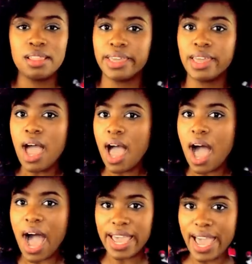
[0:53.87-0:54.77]
Like,
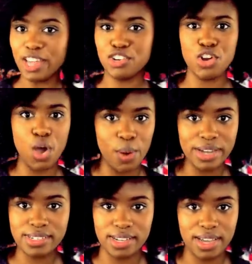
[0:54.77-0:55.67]
I had no
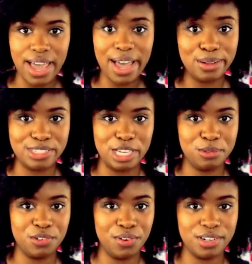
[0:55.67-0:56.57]
idea how
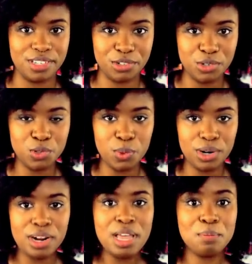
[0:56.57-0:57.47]
deep Jafar's issues
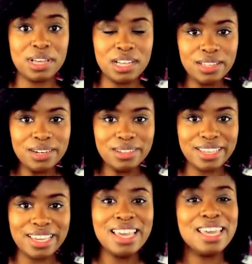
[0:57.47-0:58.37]
were, but
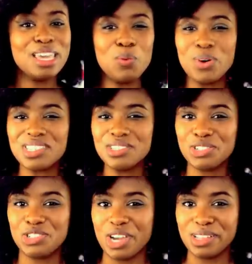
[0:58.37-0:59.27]
clearly he wasn't
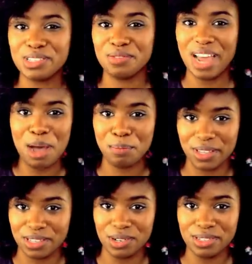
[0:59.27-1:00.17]
just jealous of not
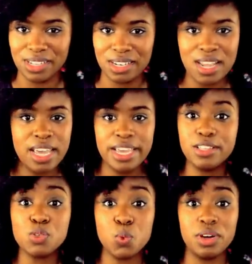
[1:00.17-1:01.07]
being Sultan, he
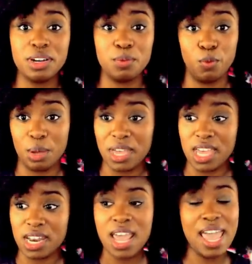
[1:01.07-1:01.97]
just wanted
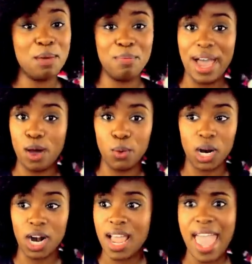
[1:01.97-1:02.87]
women and
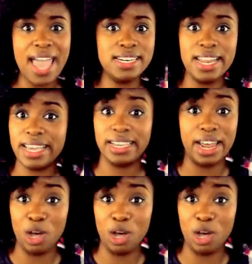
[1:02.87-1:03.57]
power and naked